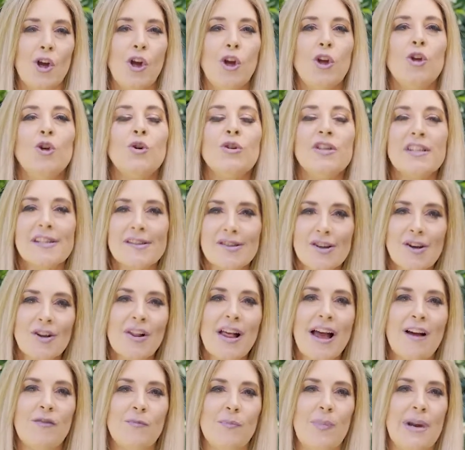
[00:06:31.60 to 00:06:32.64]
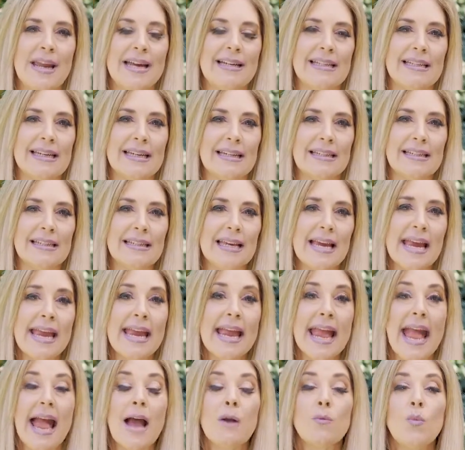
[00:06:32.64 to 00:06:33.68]
you still have blessings.
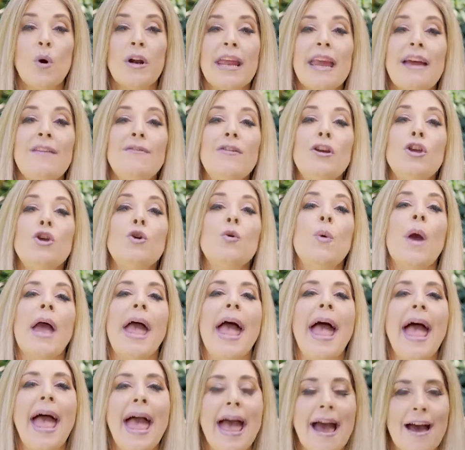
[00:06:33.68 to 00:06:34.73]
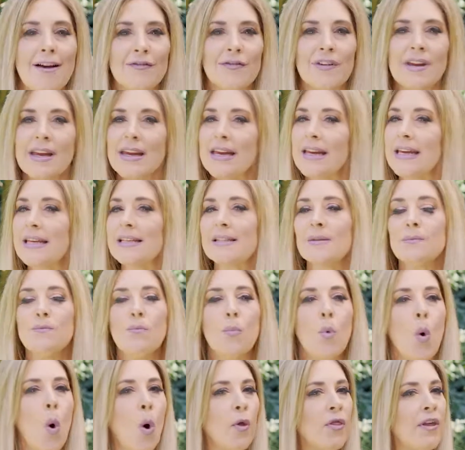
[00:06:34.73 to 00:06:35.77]
And whatever you have is
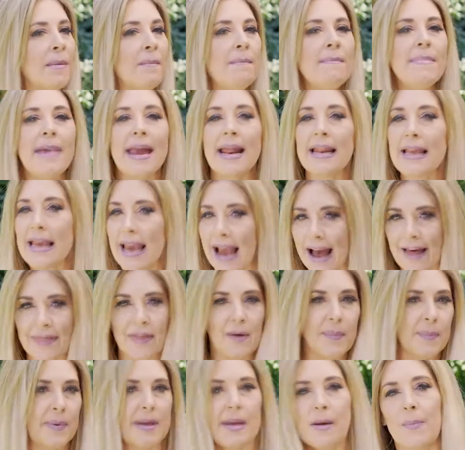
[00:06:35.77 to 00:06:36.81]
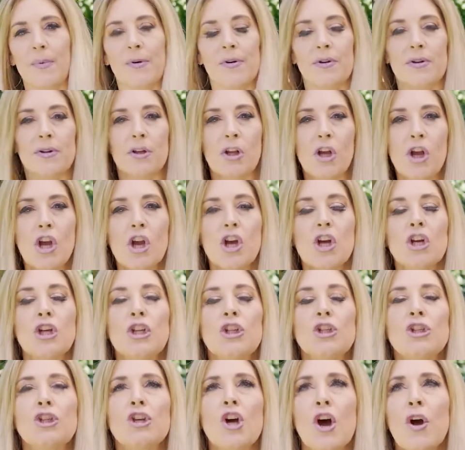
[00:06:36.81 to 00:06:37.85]
more than many other people.
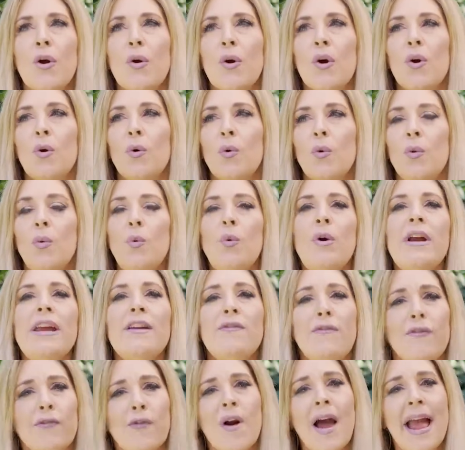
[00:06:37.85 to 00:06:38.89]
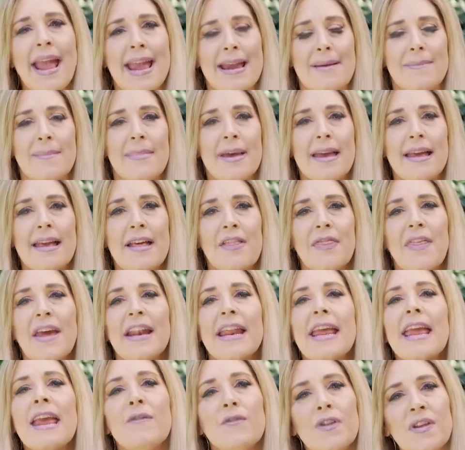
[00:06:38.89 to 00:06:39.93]
So reframe that
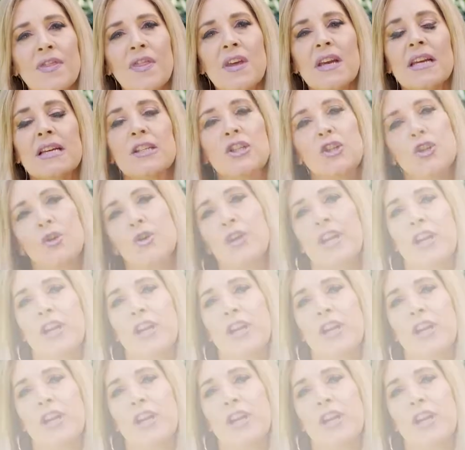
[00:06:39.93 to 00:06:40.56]
everything is good